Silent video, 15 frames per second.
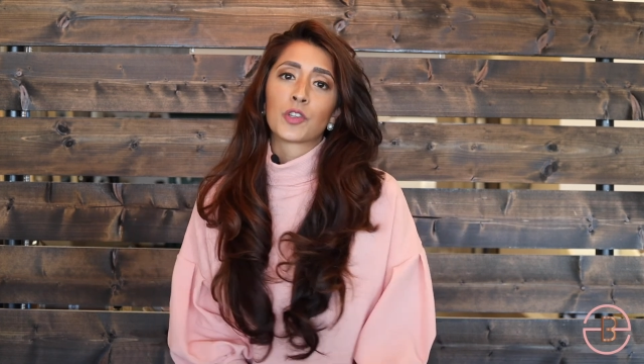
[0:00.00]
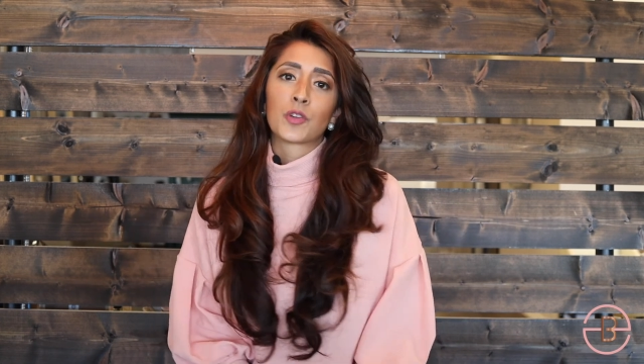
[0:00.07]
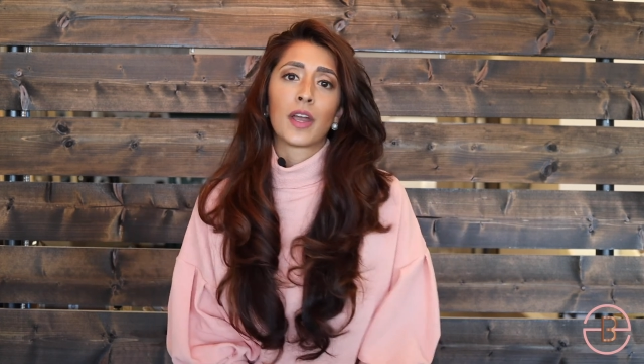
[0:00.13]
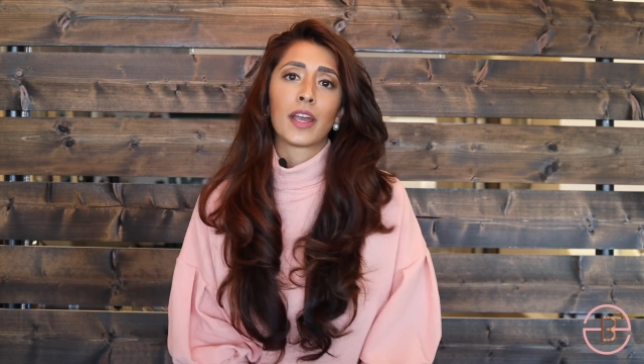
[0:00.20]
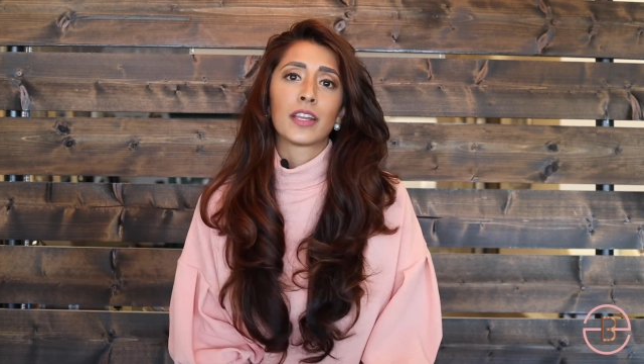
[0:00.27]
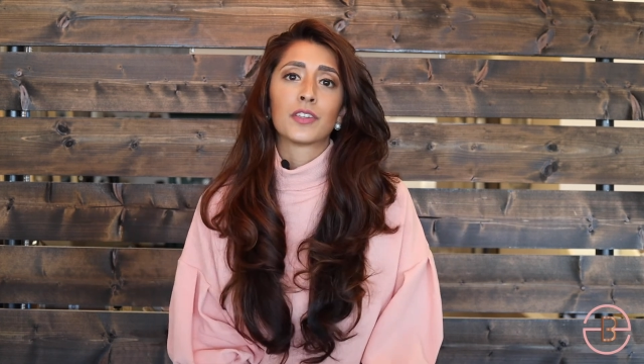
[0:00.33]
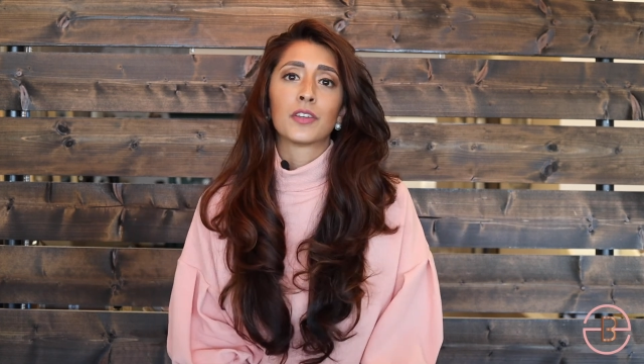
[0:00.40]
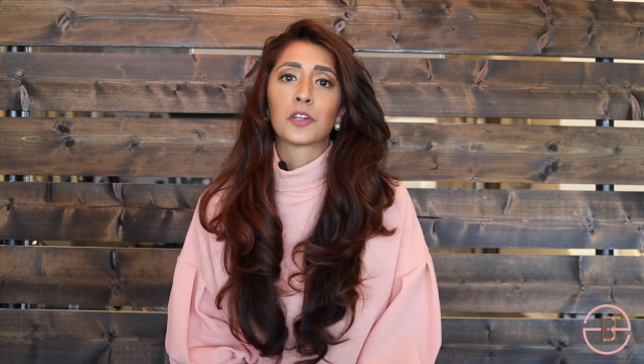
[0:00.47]

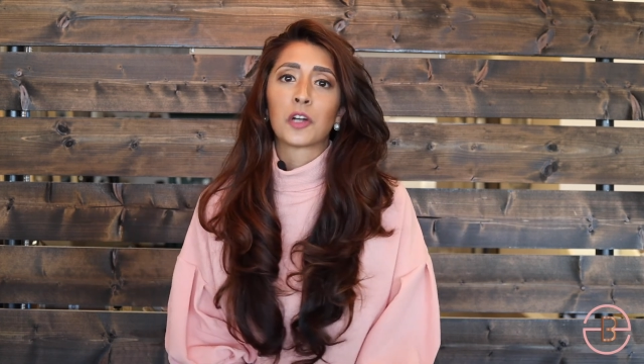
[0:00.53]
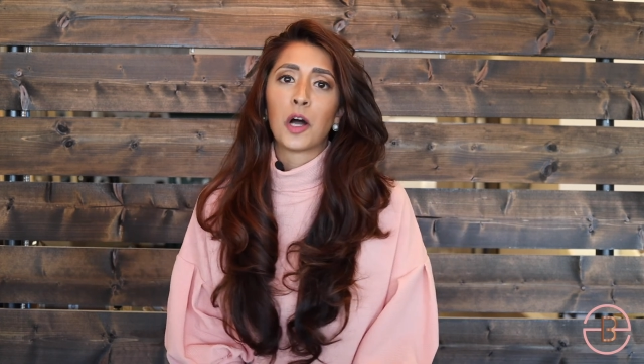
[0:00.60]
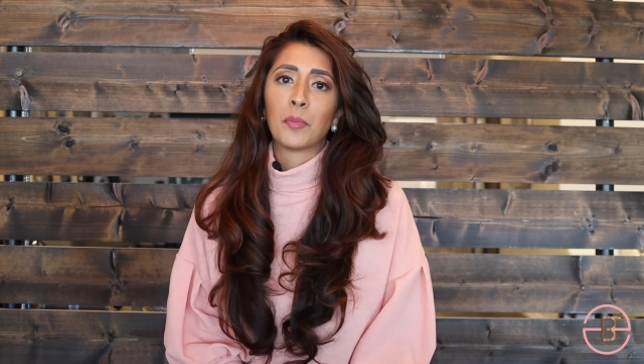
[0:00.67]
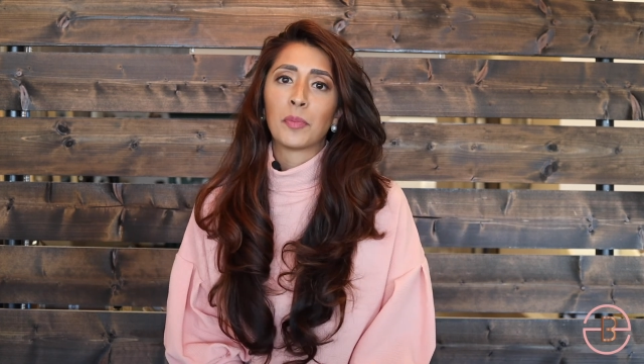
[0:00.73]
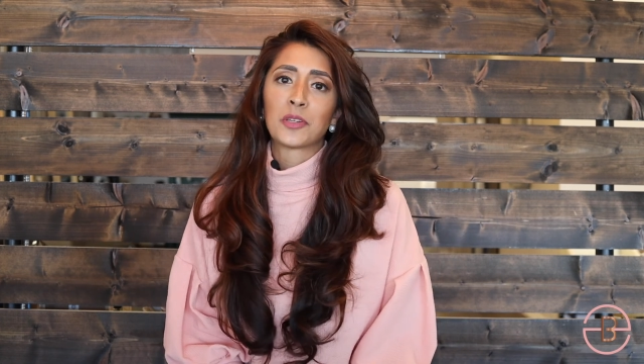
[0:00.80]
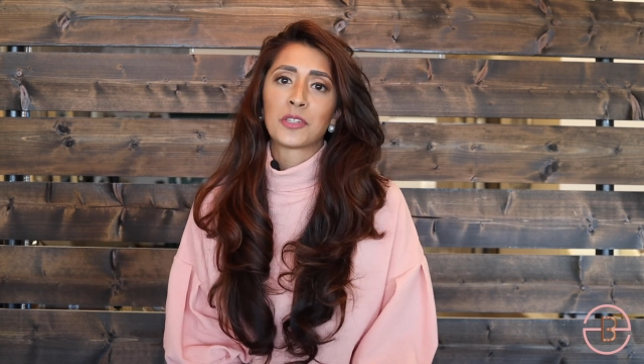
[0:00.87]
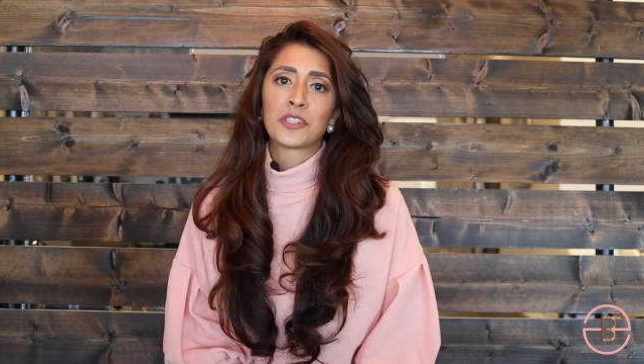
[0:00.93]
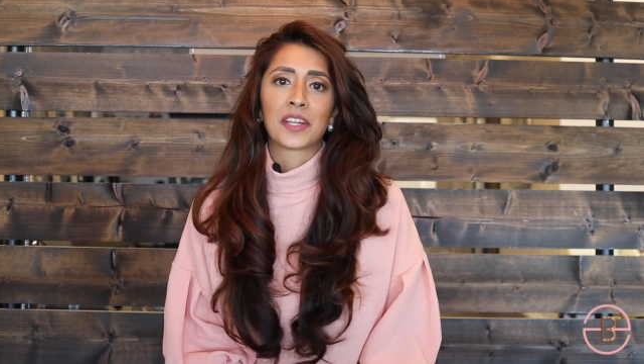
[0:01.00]
trying to
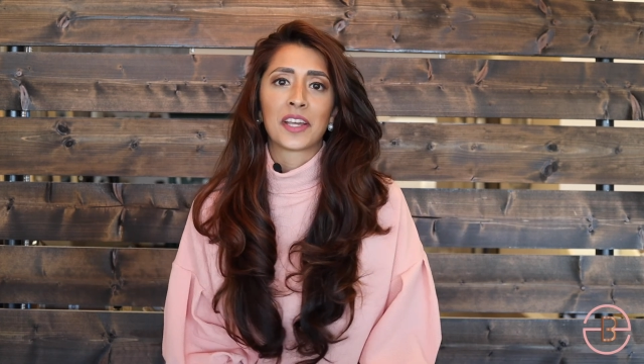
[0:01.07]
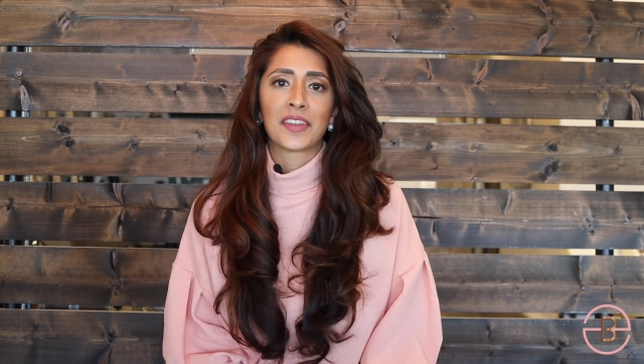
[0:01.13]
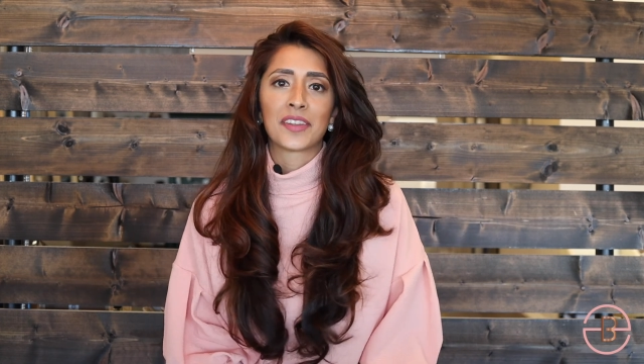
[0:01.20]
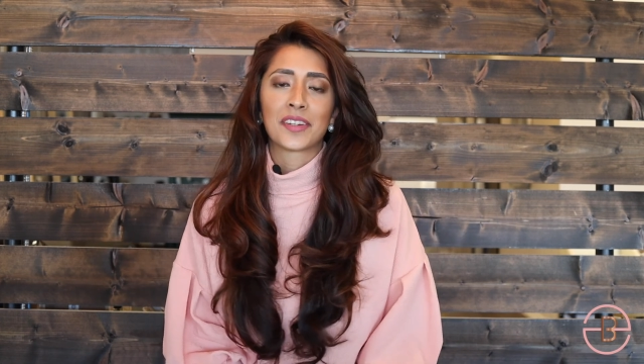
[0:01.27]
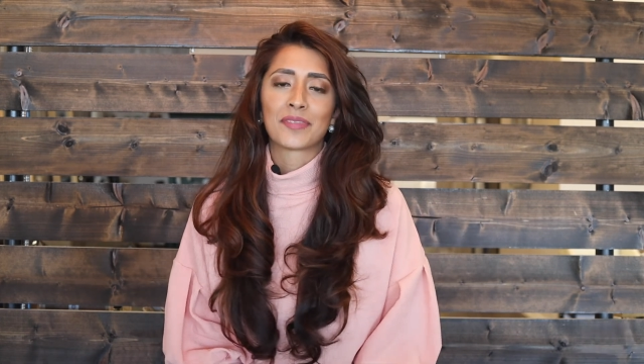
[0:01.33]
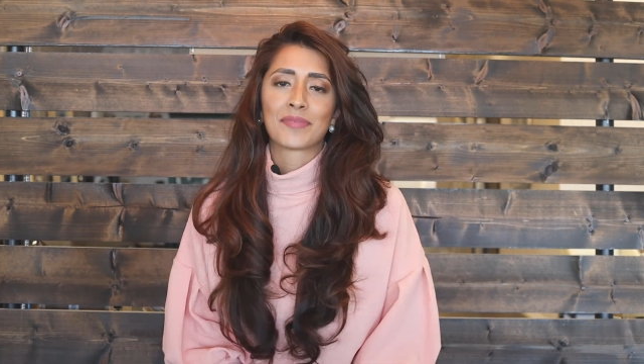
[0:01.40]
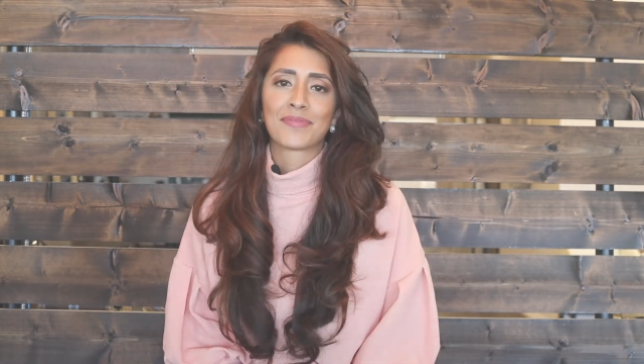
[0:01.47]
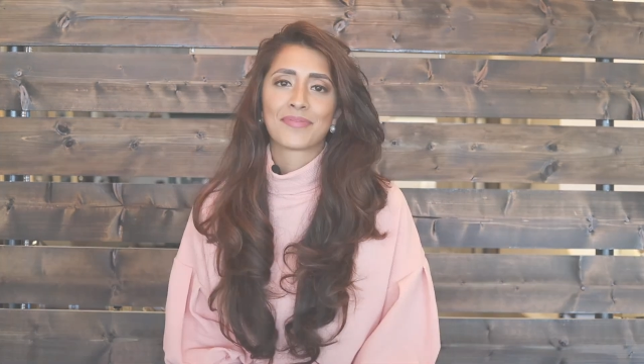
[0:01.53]
accomplish together.